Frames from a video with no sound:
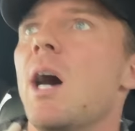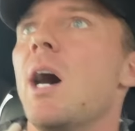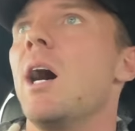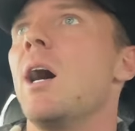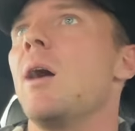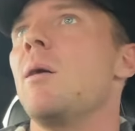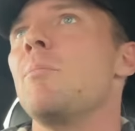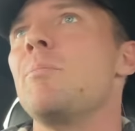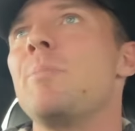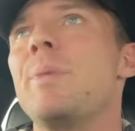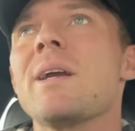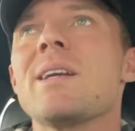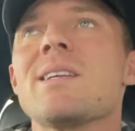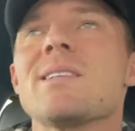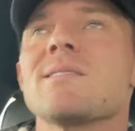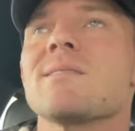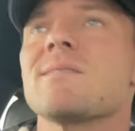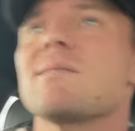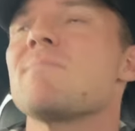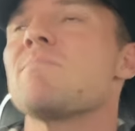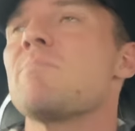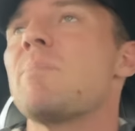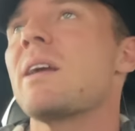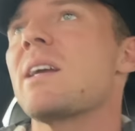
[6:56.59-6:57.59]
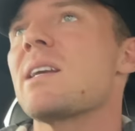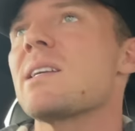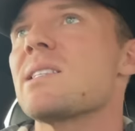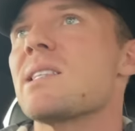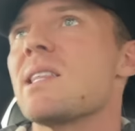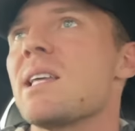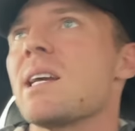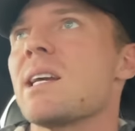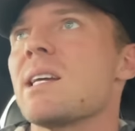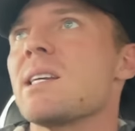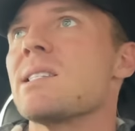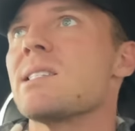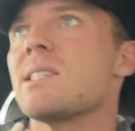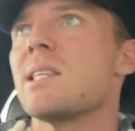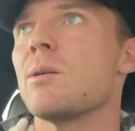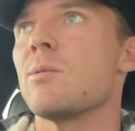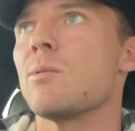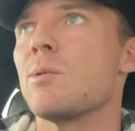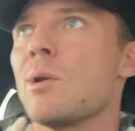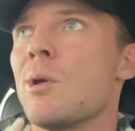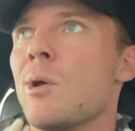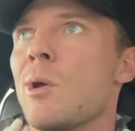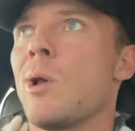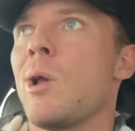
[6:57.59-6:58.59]
Um, biggest biggest thing is that
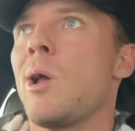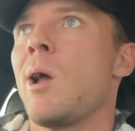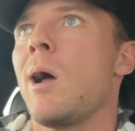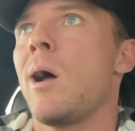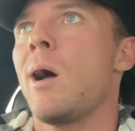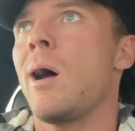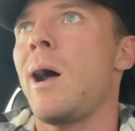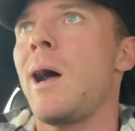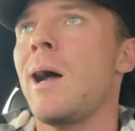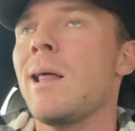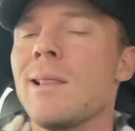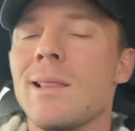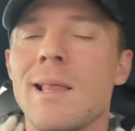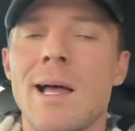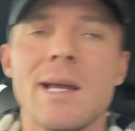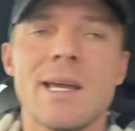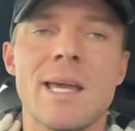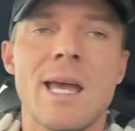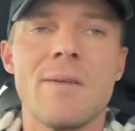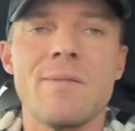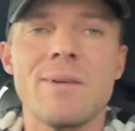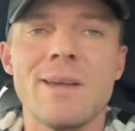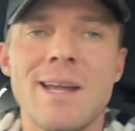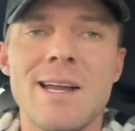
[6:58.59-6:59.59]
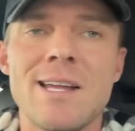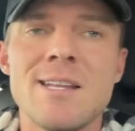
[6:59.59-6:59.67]
I like having